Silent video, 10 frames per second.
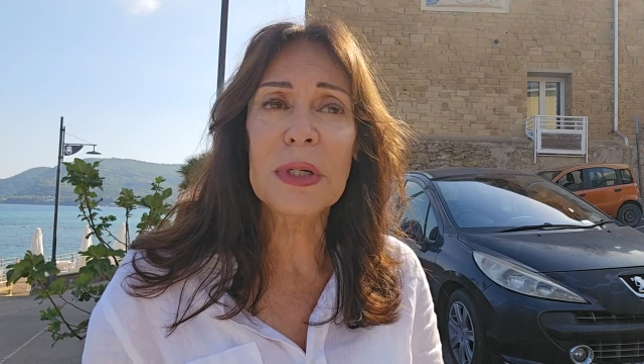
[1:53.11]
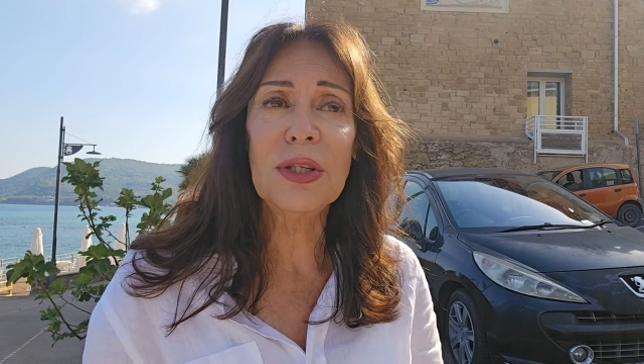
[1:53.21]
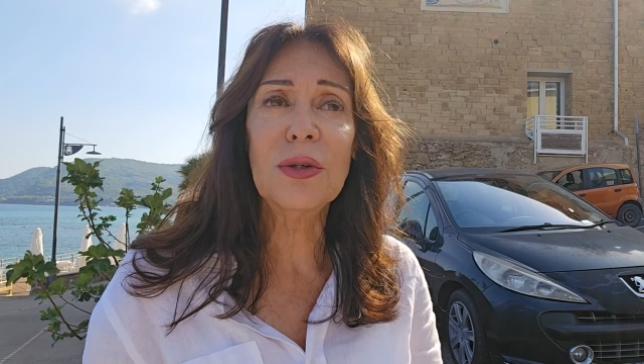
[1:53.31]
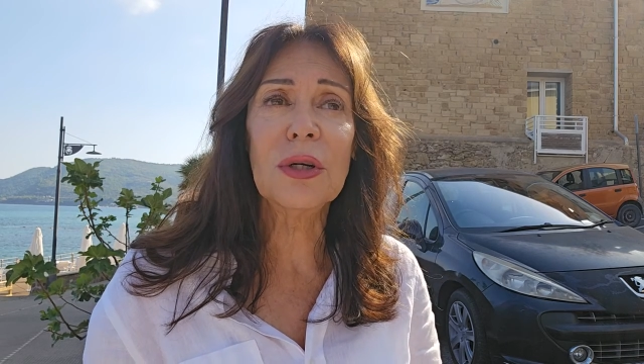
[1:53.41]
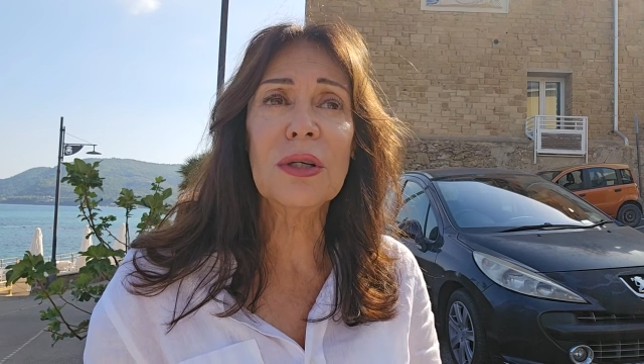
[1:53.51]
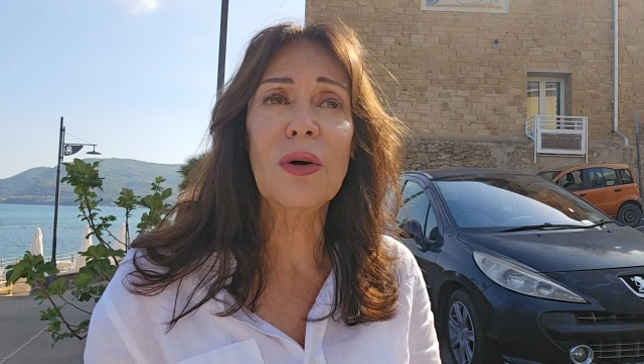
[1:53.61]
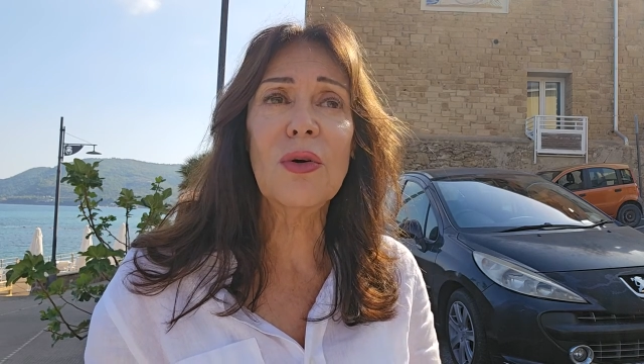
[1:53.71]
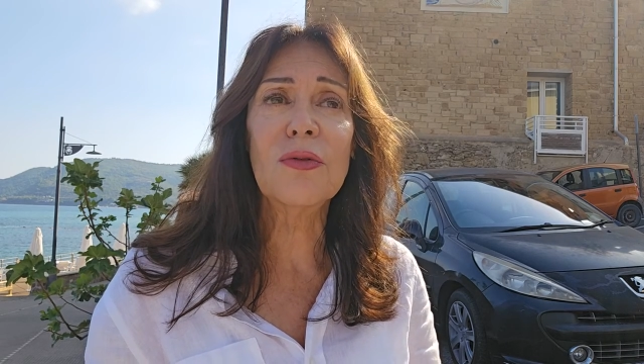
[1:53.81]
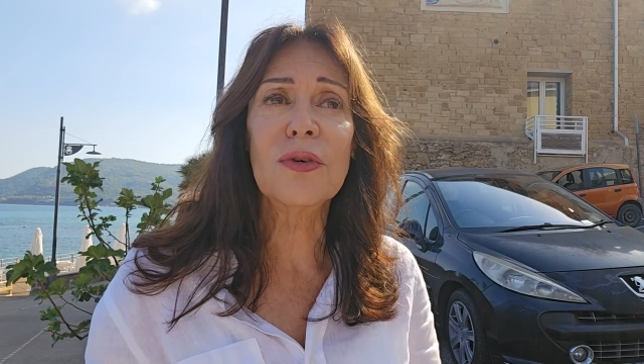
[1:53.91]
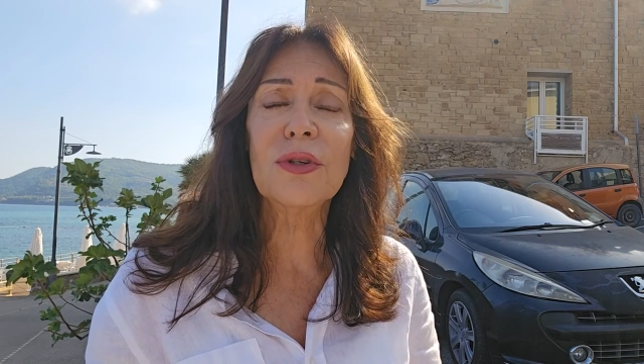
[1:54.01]
but you can
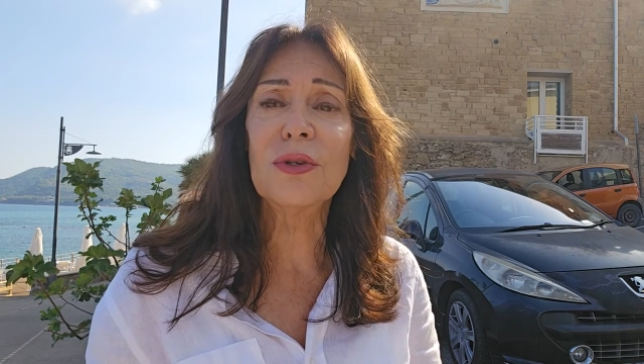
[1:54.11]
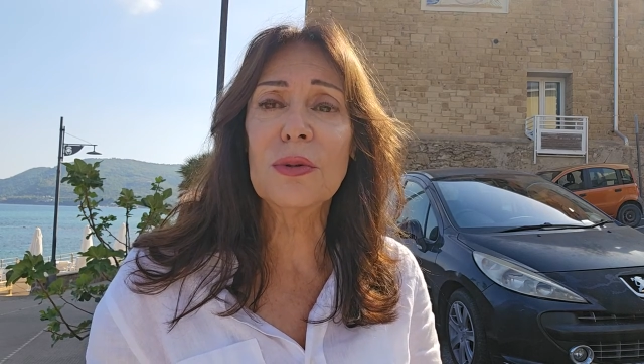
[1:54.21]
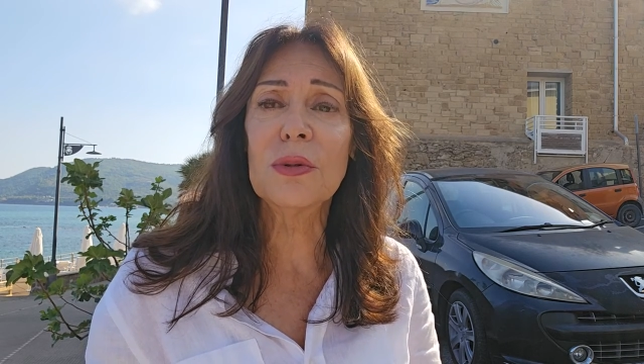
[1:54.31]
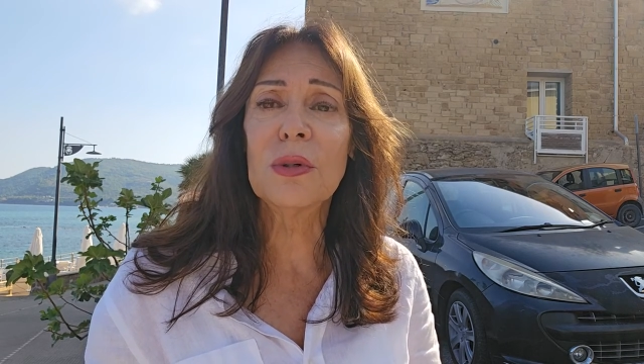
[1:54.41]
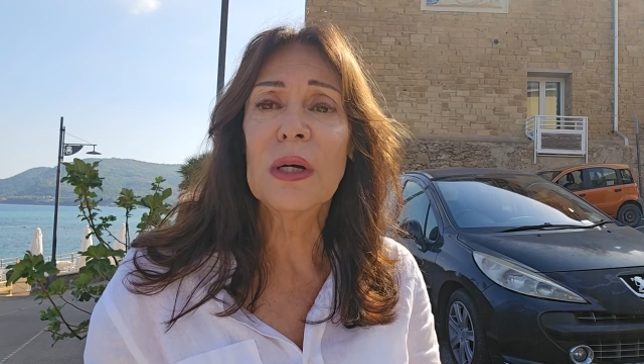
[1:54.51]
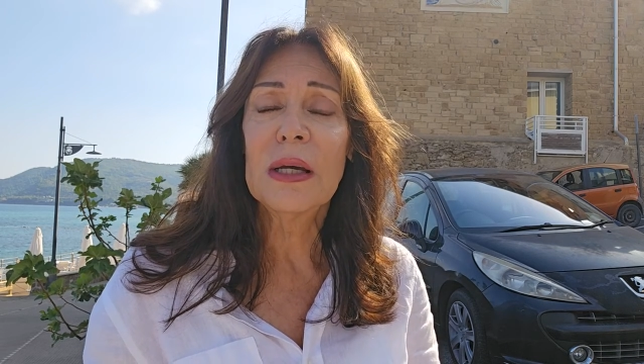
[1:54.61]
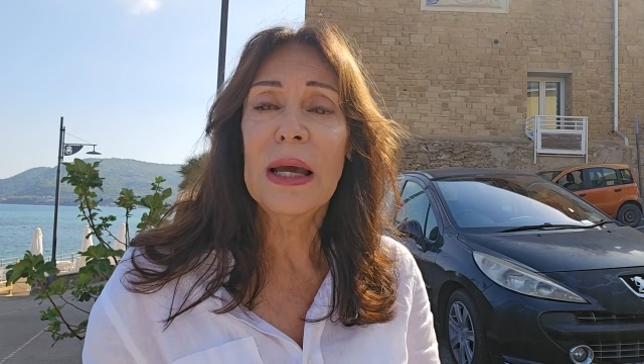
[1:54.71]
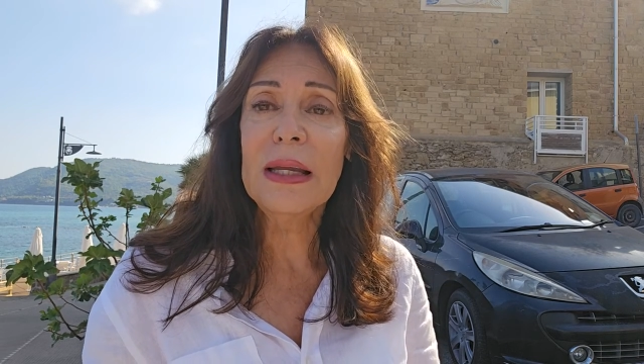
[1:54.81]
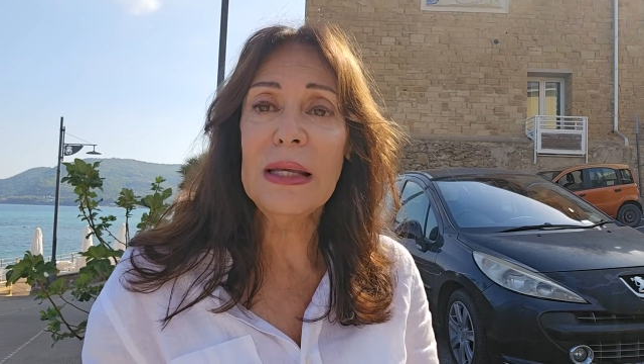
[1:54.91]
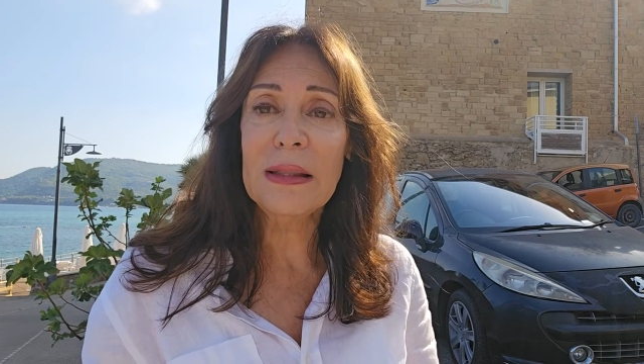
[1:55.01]
overdo
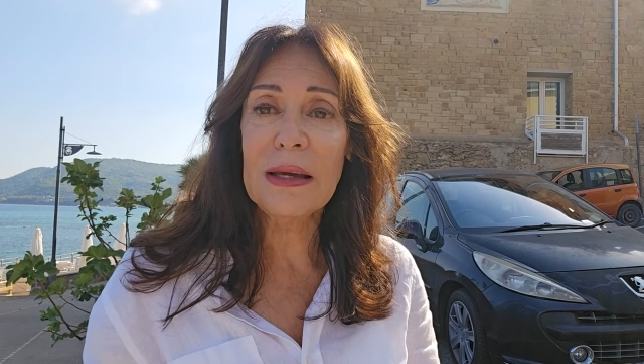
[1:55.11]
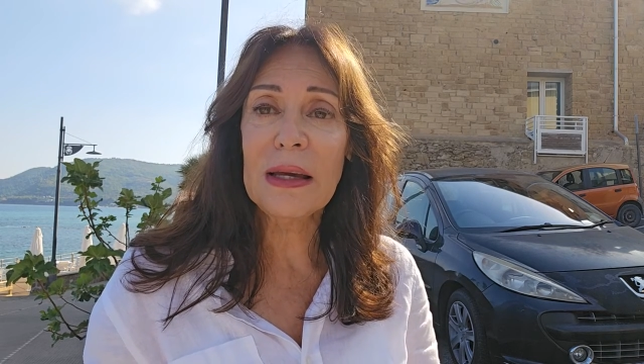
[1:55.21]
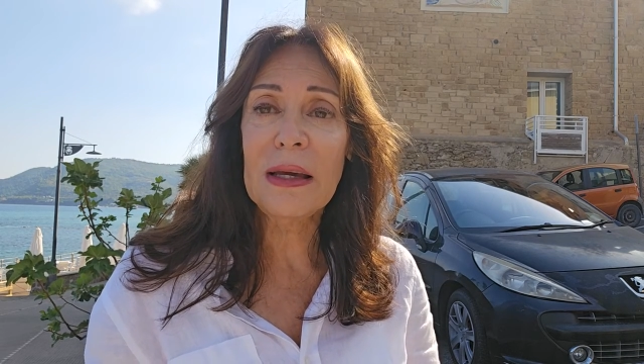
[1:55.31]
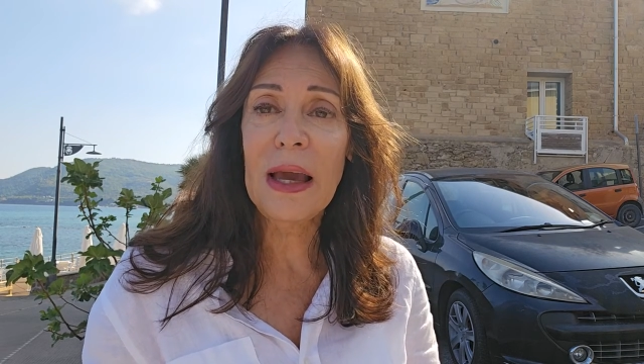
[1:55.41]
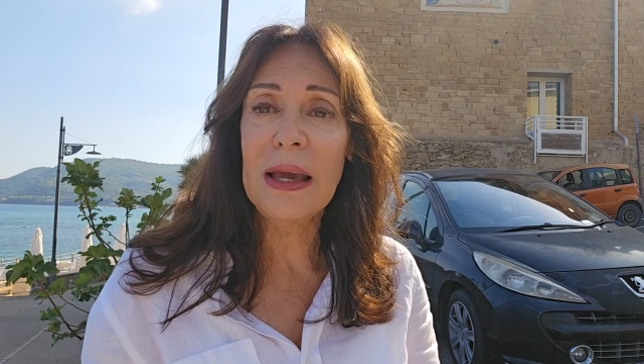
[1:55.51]
anything,